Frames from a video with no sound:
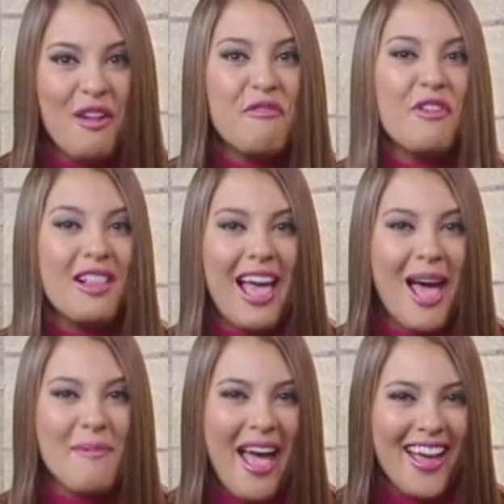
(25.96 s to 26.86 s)

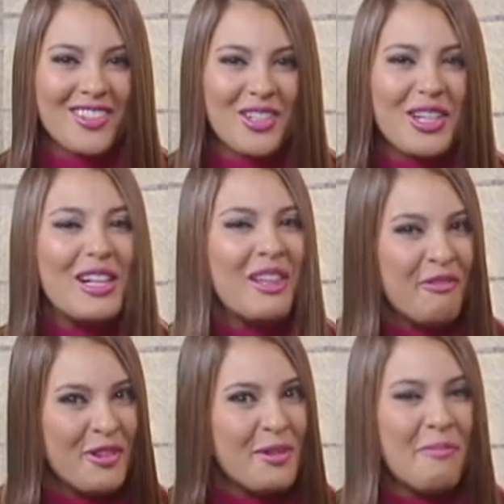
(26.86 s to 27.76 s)
Phil-Am actor
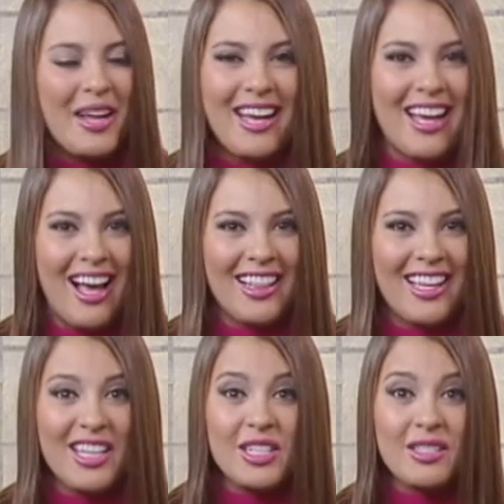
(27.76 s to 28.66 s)
Clifford Bañagale
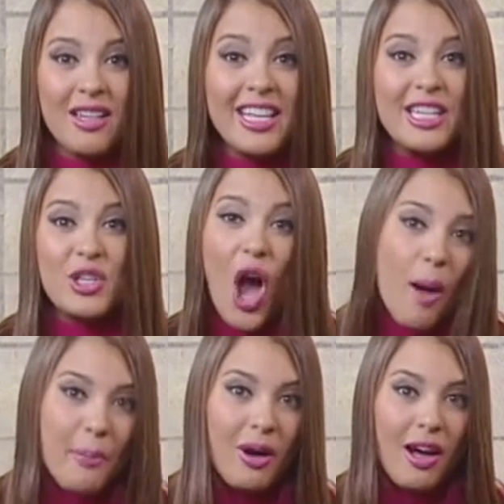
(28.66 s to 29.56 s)
has studied
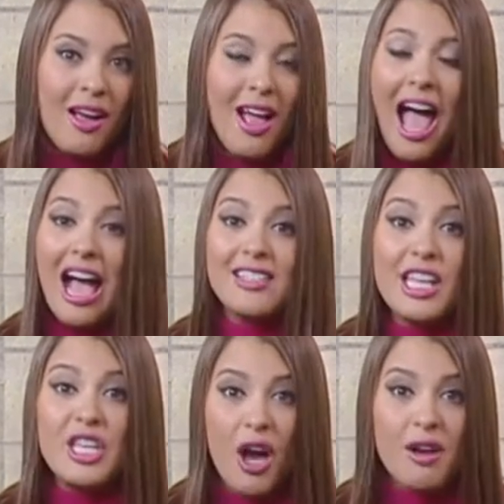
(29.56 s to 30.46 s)
opera as
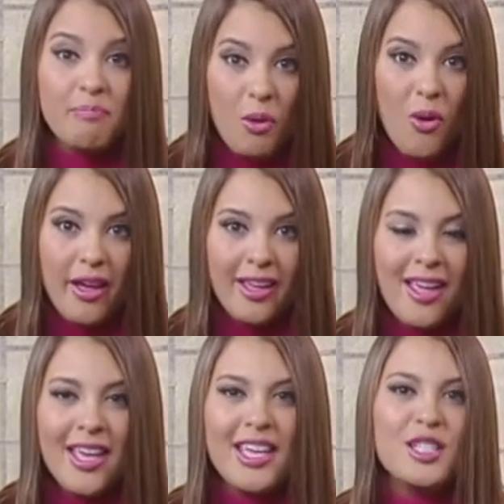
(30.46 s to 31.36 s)
a young boy.
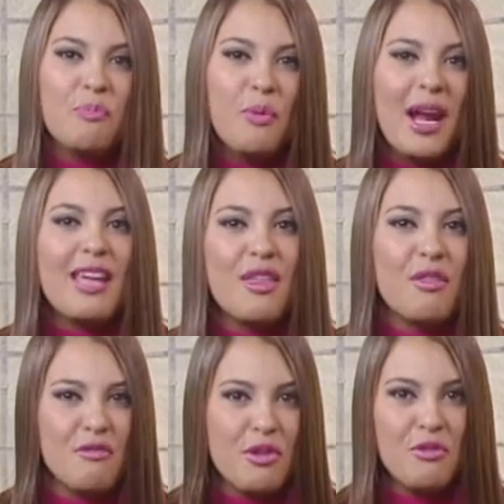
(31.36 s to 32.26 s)
His
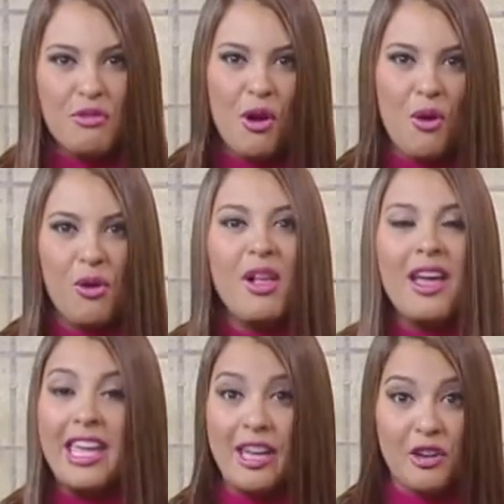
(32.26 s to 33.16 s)
breakthrough role
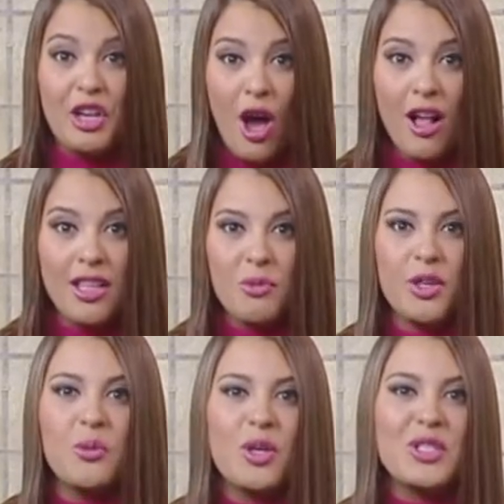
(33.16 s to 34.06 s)
here in
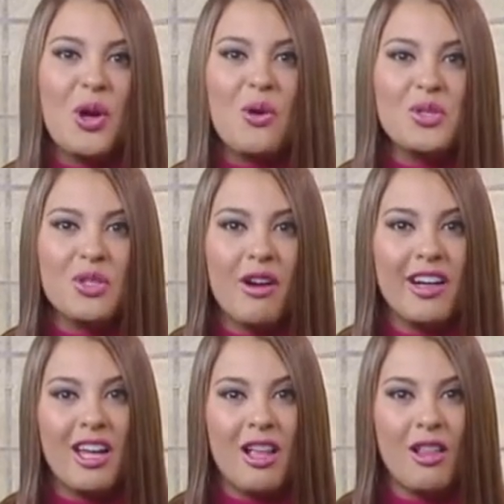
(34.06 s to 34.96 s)
Hollywood was
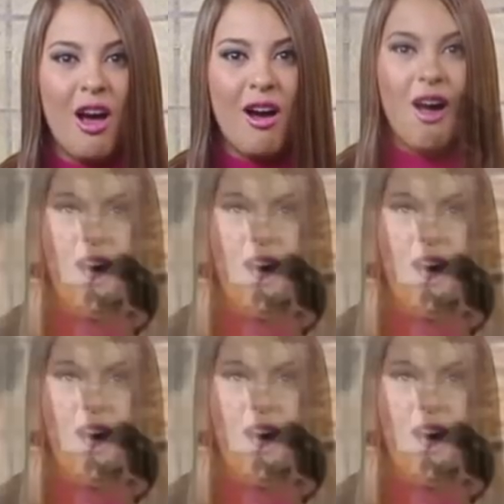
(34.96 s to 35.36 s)
co-starring along